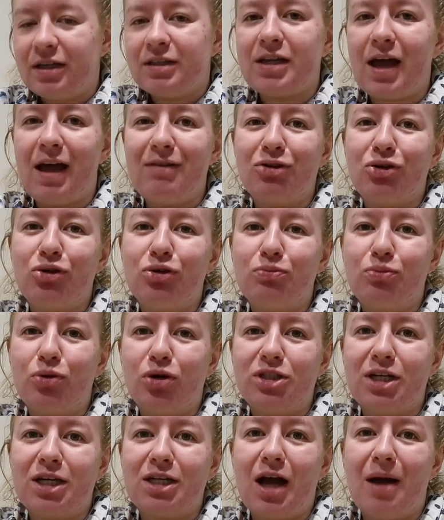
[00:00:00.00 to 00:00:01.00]
to have a good
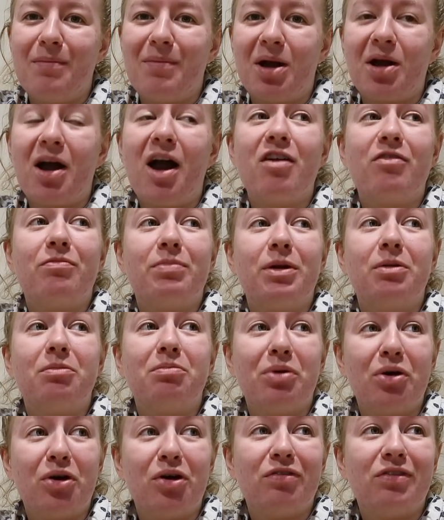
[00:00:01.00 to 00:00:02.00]
project comeback. I've been
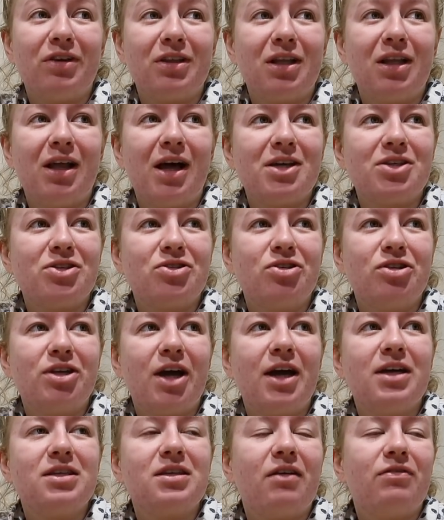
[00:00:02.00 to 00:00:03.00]
perfect the last 2
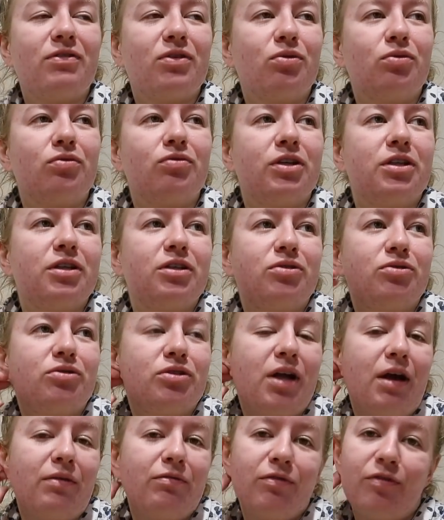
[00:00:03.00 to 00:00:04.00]
days. I feel really
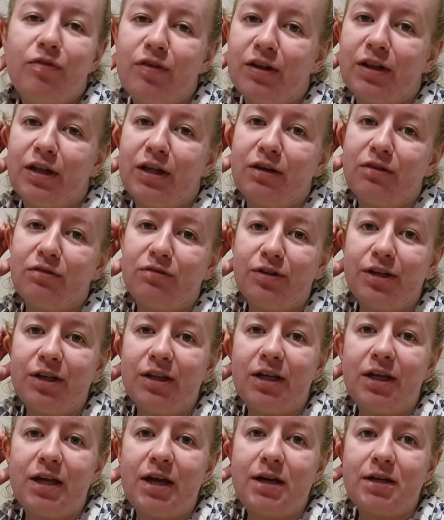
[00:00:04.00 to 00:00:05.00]
good. I'm feeling
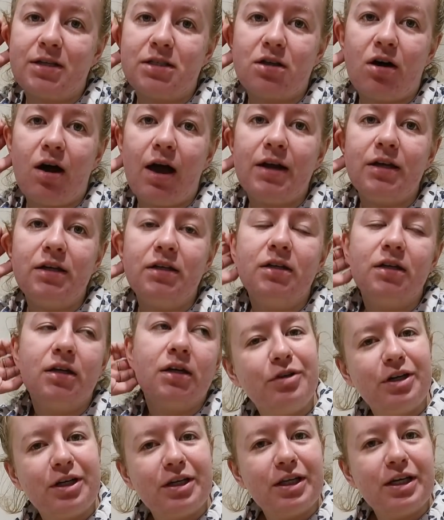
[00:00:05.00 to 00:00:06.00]
really excited.
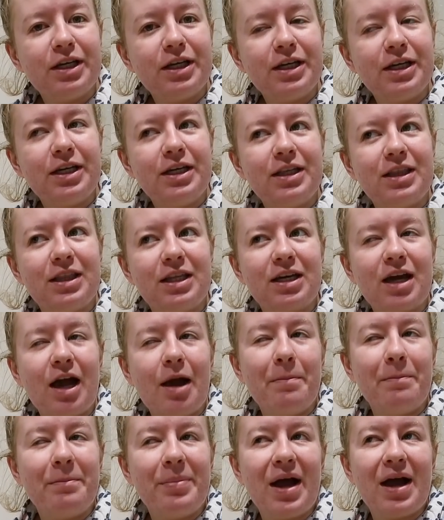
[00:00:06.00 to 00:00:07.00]
Really think
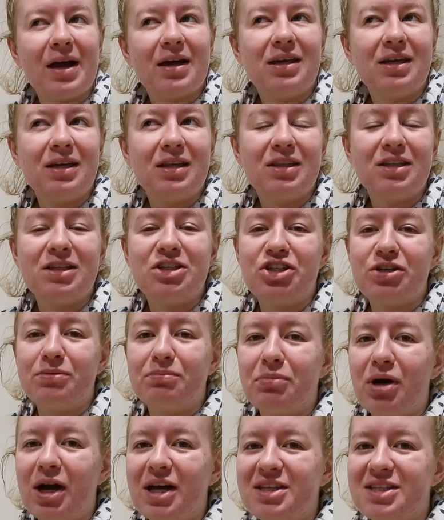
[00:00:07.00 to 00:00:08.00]
I'm back in the
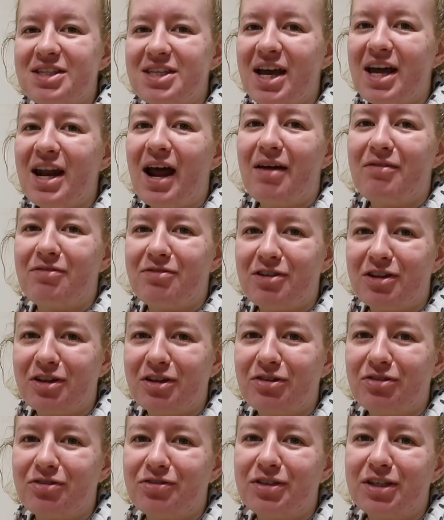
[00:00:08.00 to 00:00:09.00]
gym mindset. I'm
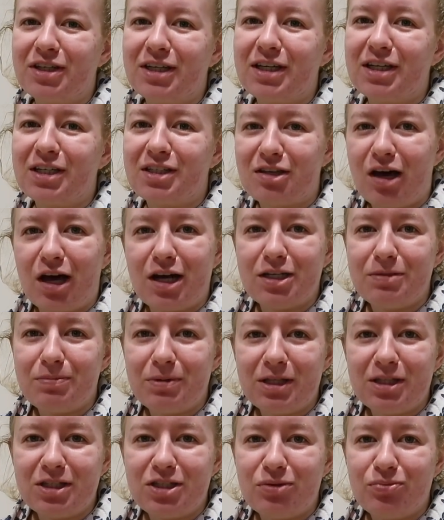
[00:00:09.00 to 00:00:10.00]
feeling really excited to
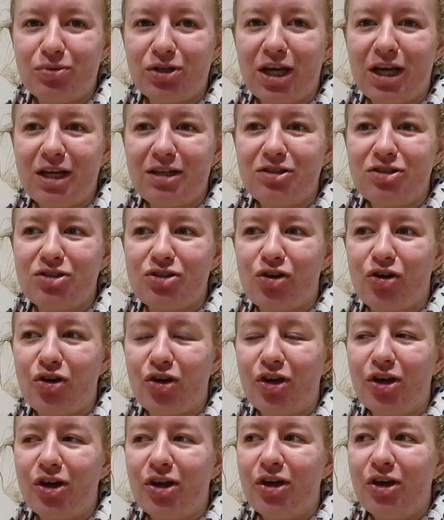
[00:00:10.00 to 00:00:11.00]
be at the gym again.
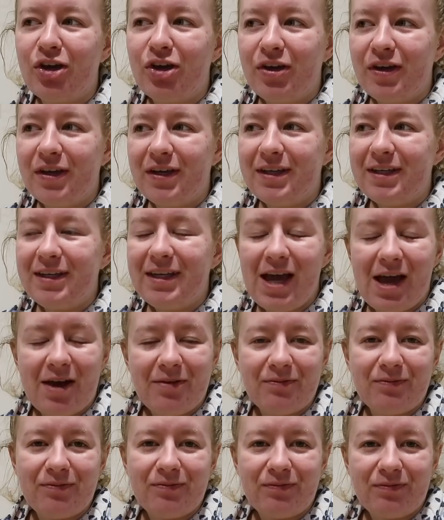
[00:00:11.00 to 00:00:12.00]
So yeah.
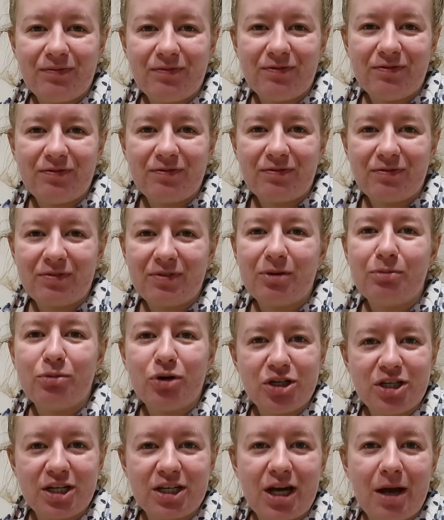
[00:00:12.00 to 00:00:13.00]

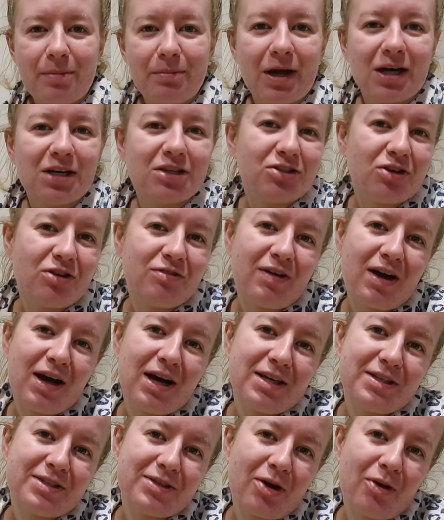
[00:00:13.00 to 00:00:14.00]
Project comeback so
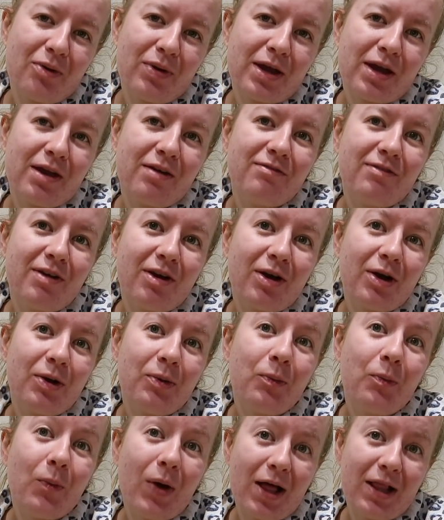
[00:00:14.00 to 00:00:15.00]
far is going
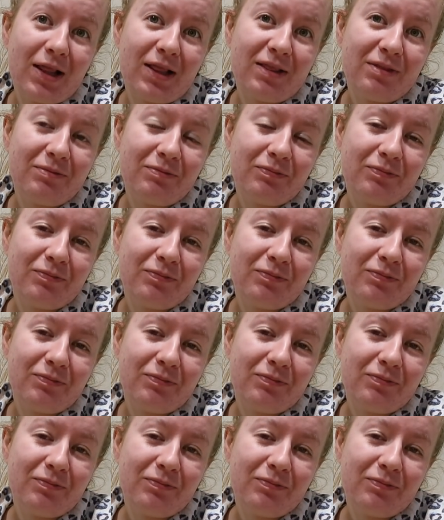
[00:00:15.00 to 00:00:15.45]
very well.